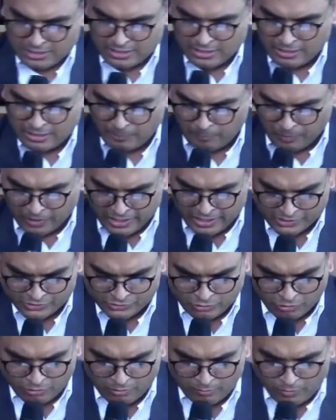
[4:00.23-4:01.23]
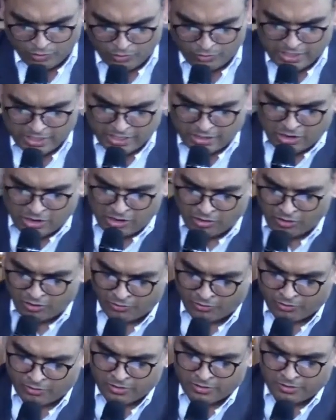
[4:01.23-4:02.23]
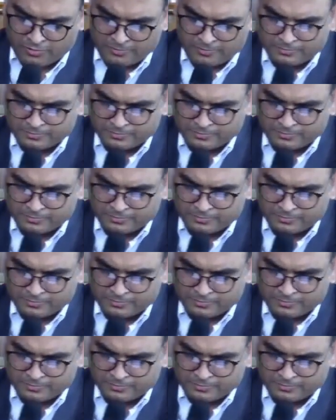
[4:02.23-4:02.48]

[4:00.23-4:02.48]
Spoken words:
in a place called more than conqueror.